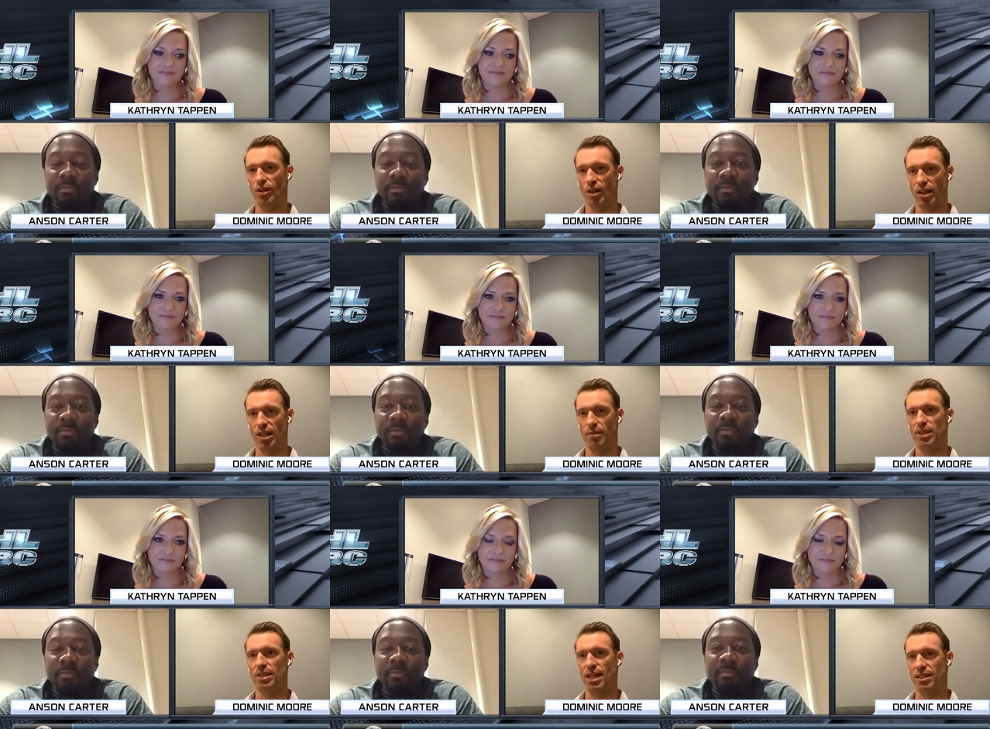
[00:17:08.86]
Speaker 1: good on
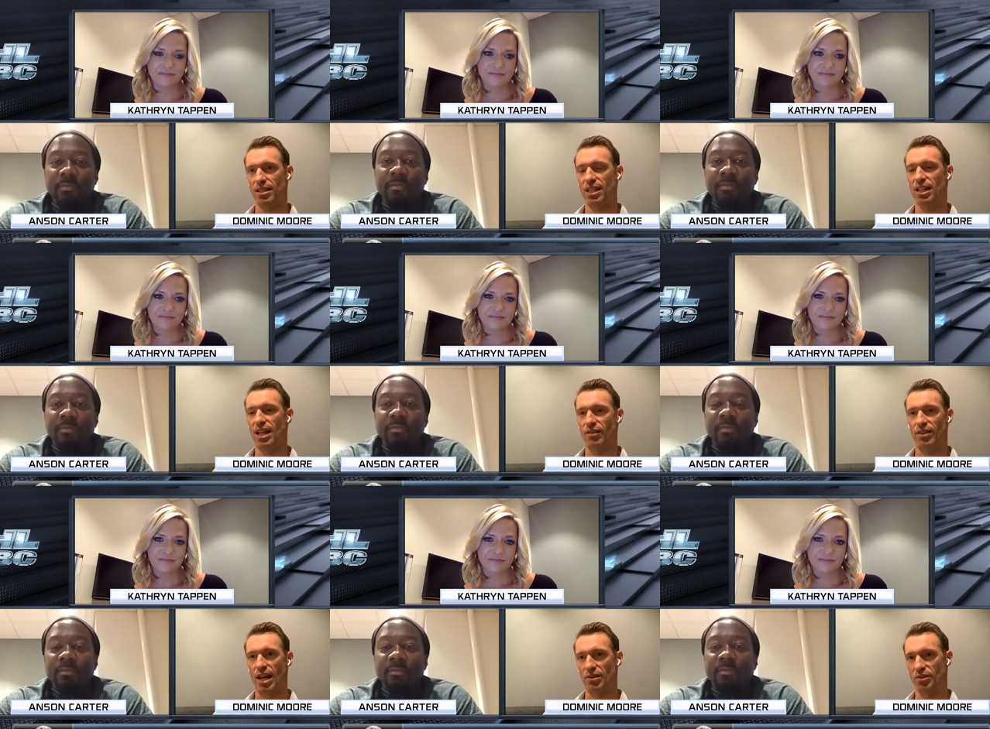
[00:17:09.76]
him. It's nice that he
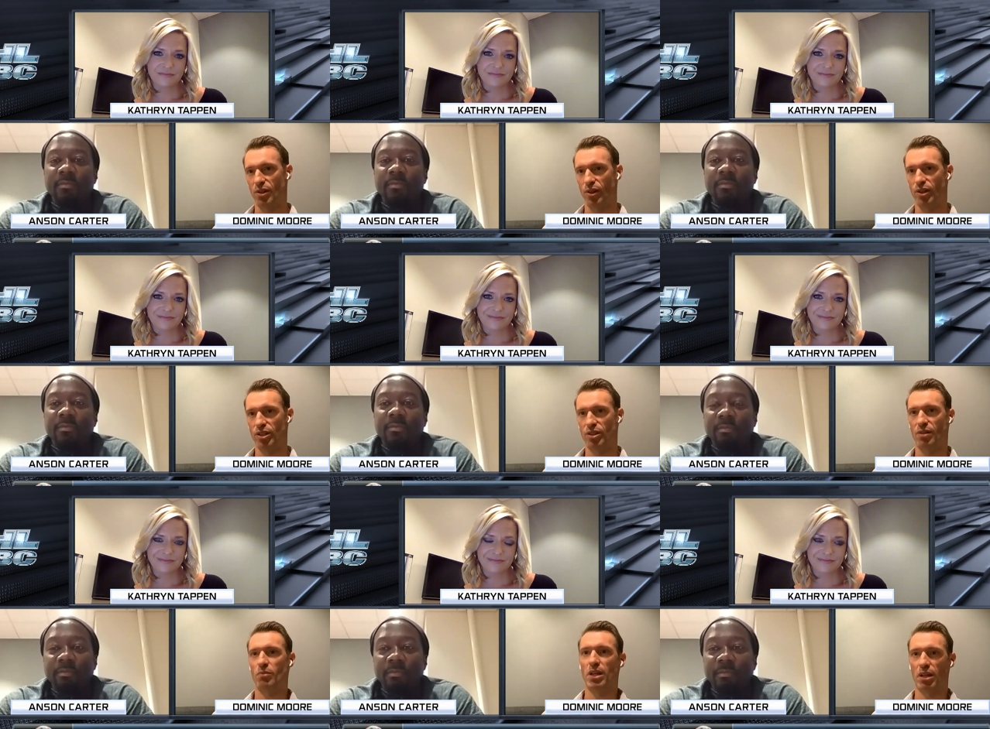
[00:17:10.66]
kind of announced it early
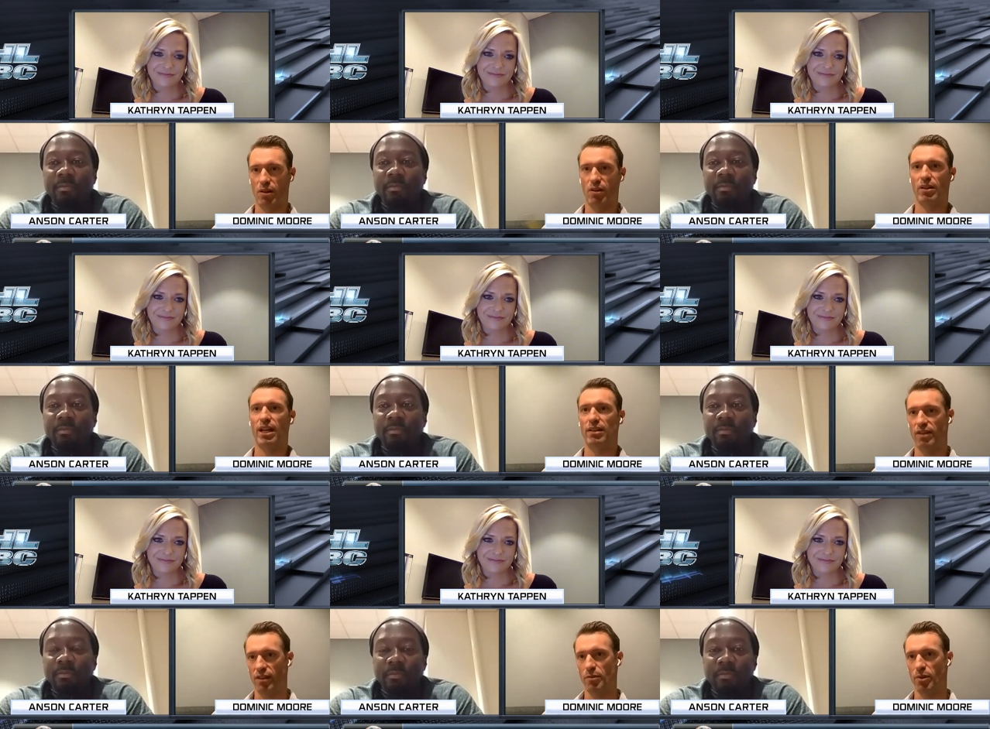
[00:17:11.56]
so that we can all
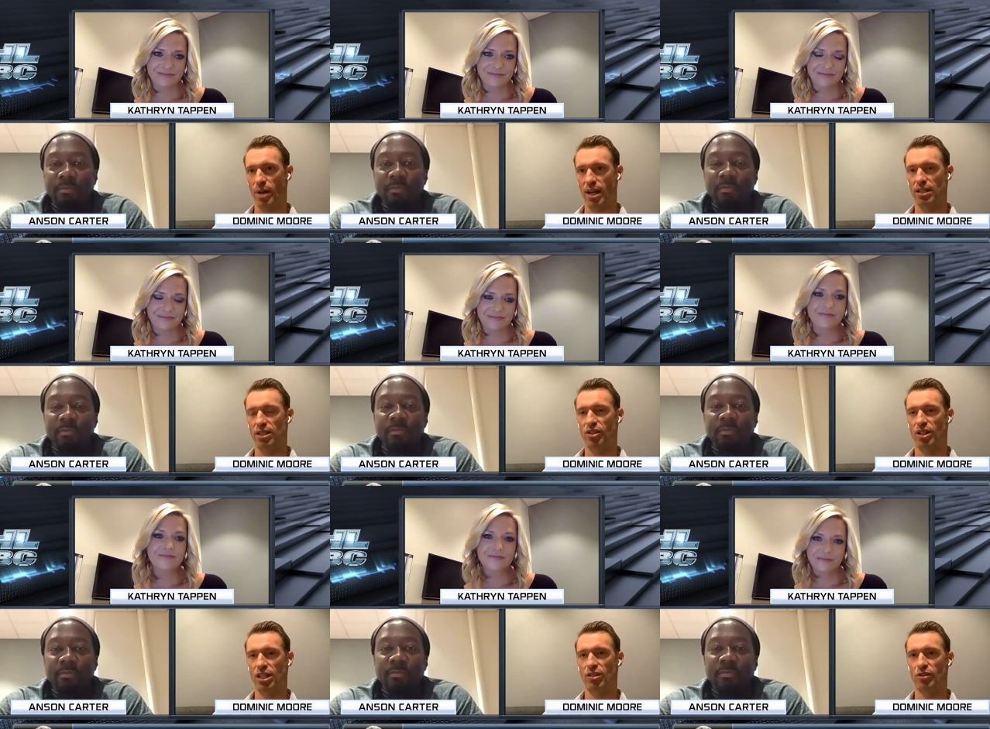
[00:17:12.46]
kind of give him the
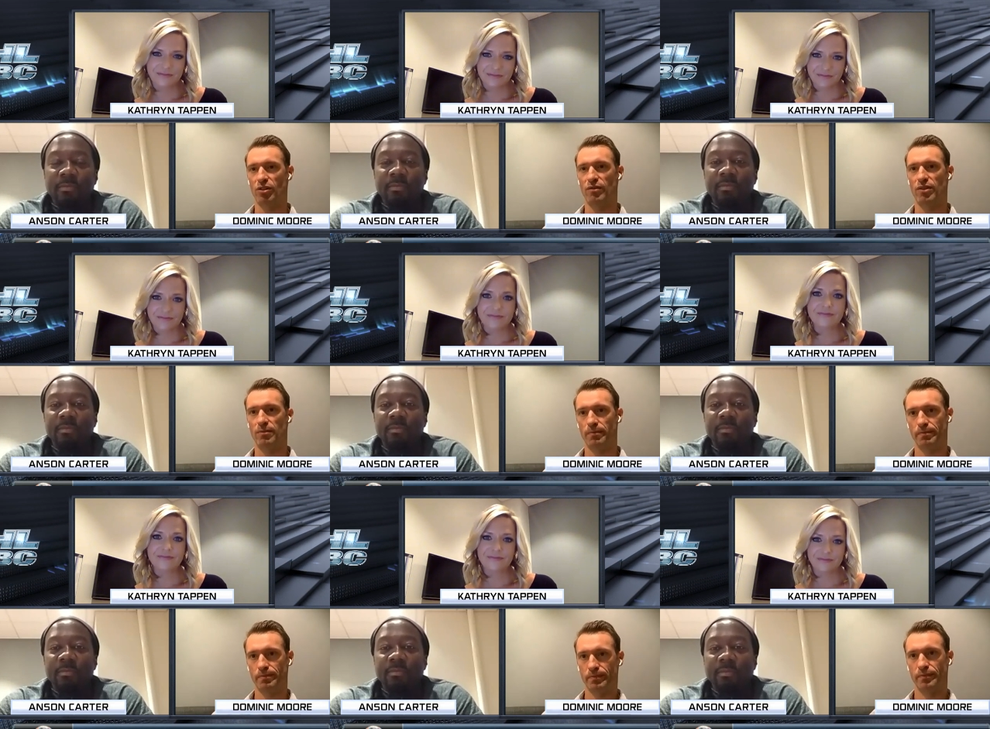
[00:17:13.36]
recognition he deserves.
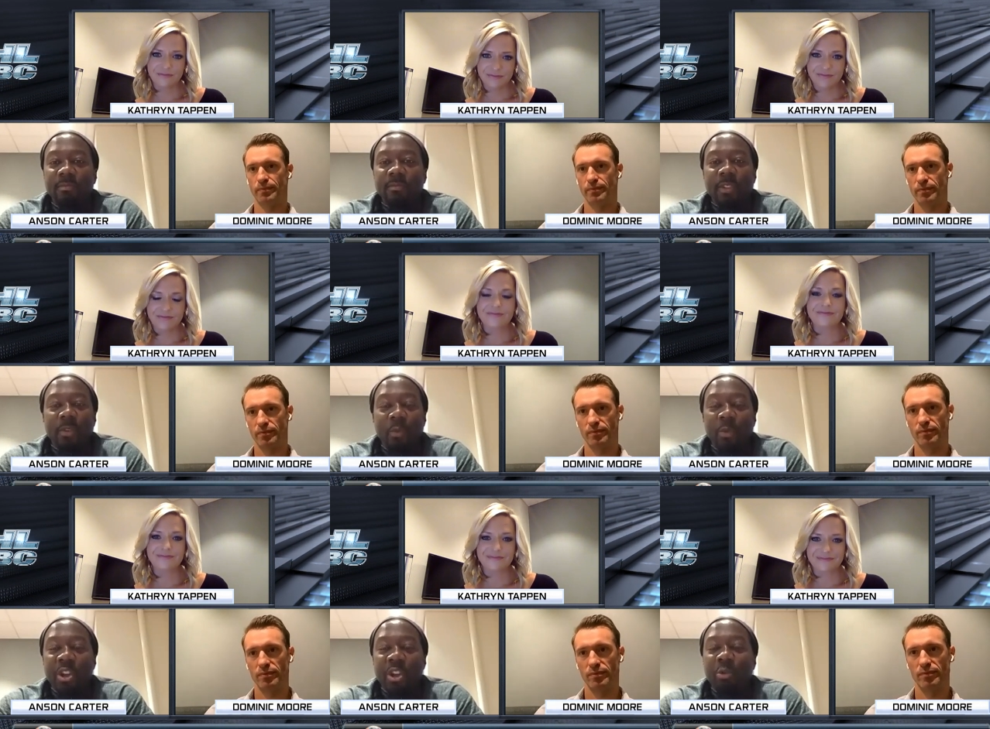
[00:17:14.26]

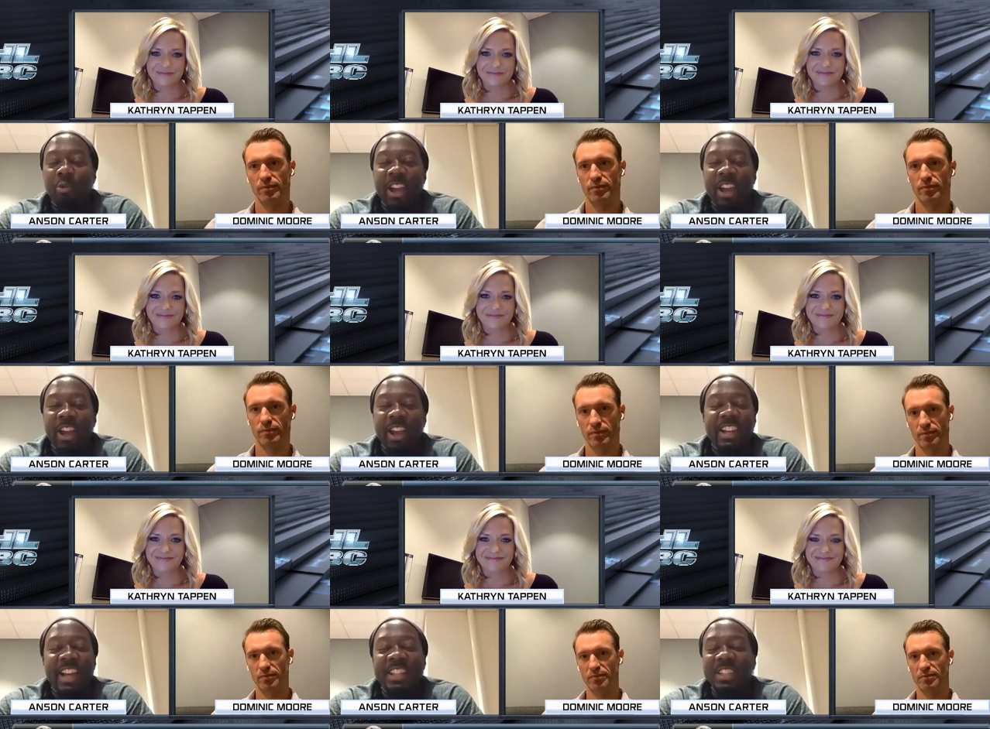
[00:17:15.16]
Speaker 2: Real
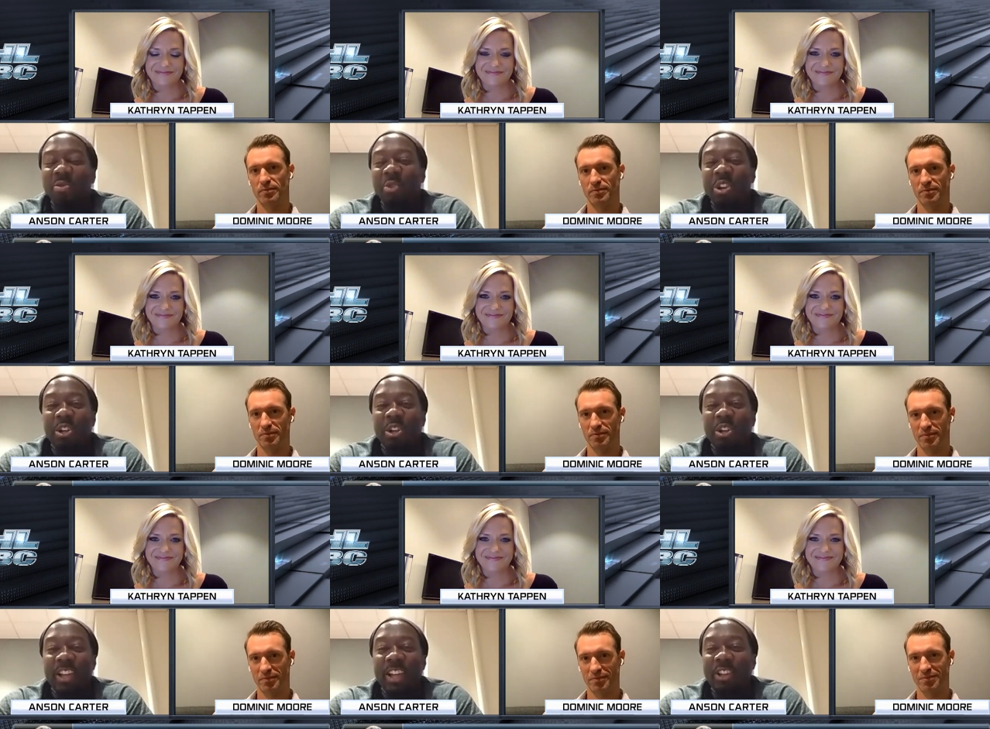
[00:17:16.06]
recognizes real.
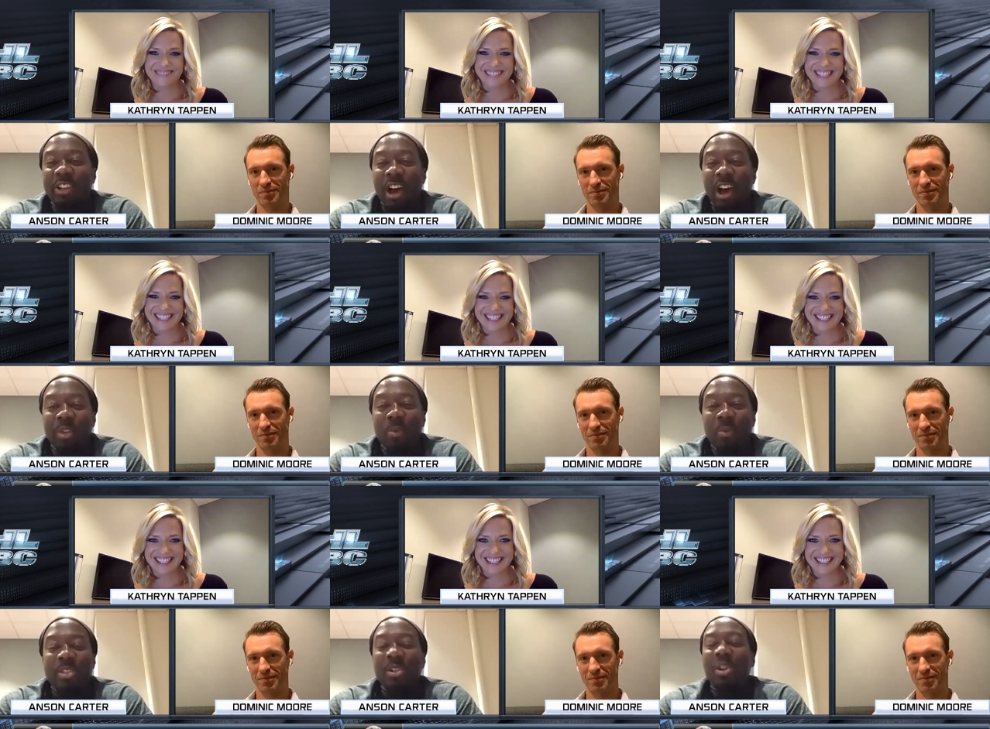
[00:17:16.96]
And Dom, you went to
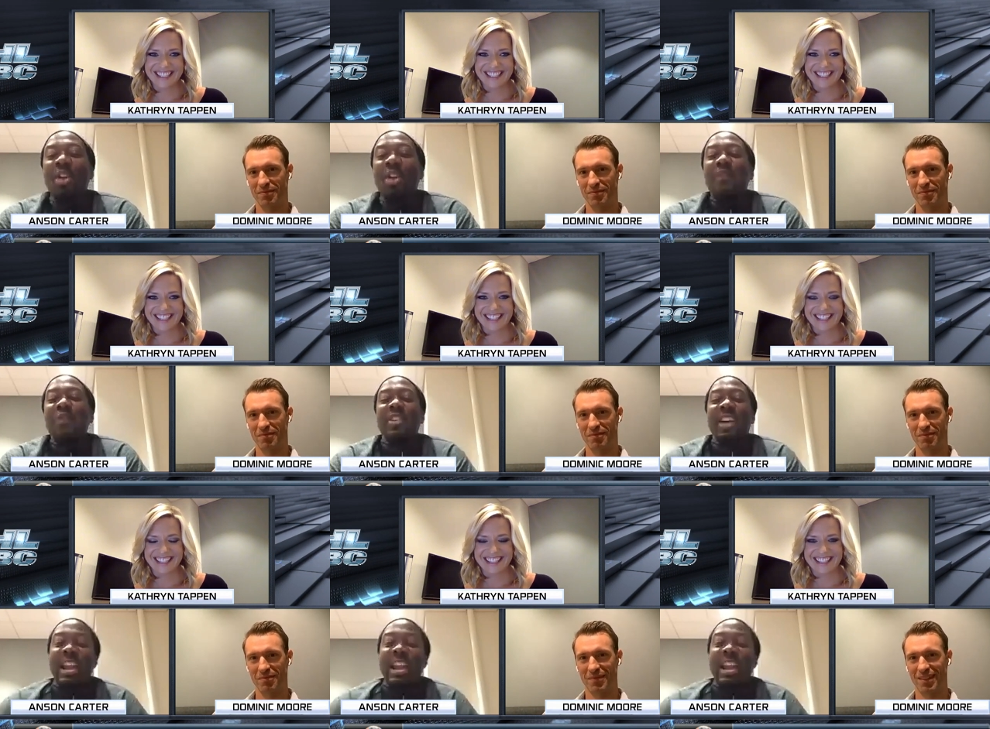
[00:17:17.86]
Harvard, and I
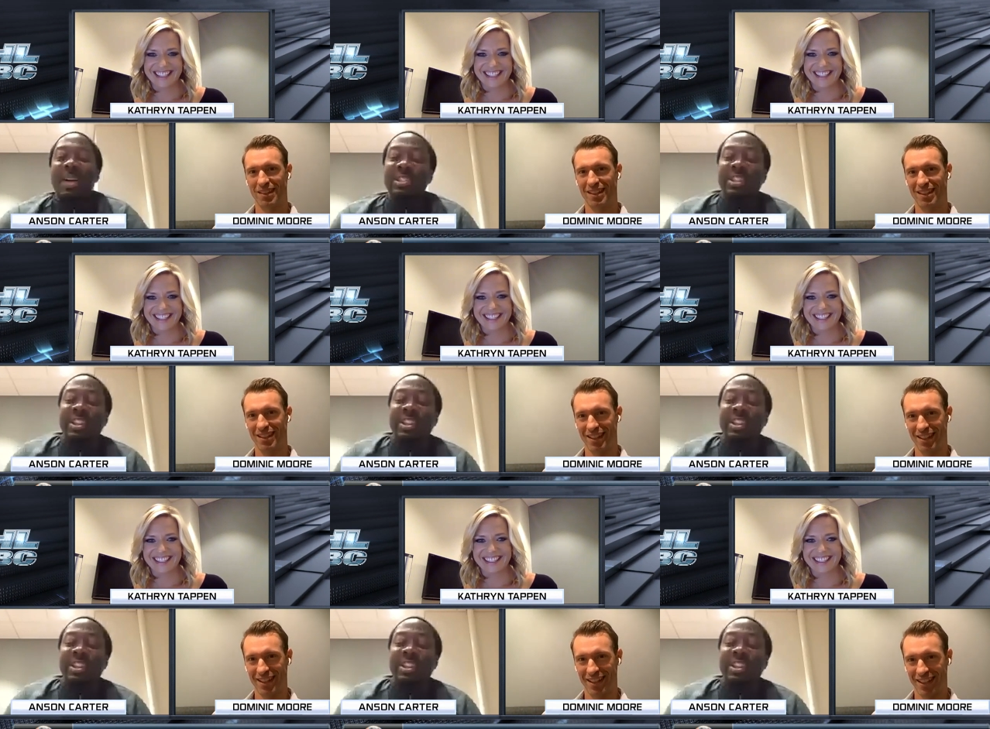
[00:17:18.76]
was looking at the
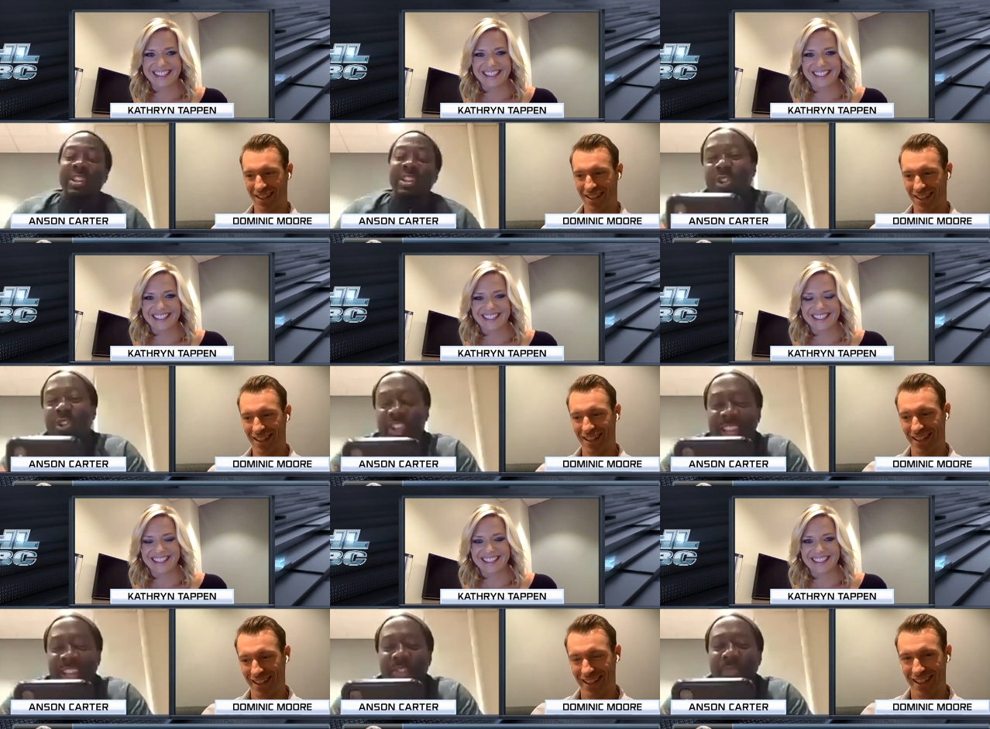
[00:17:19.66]
definition of Michigan,
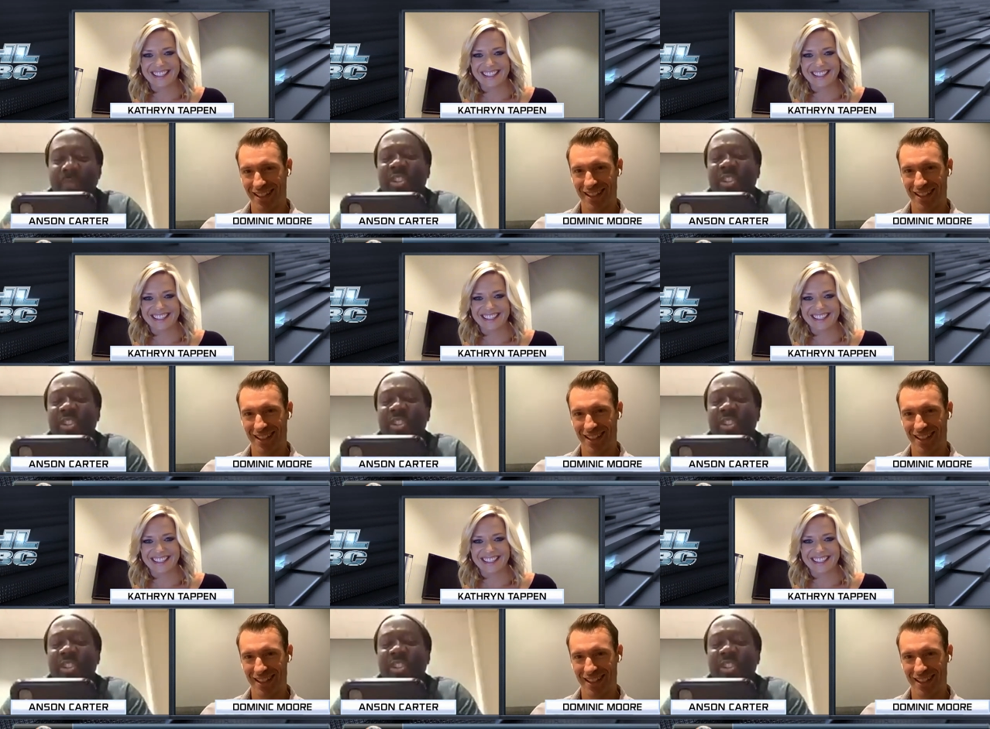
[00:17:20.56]
Michigan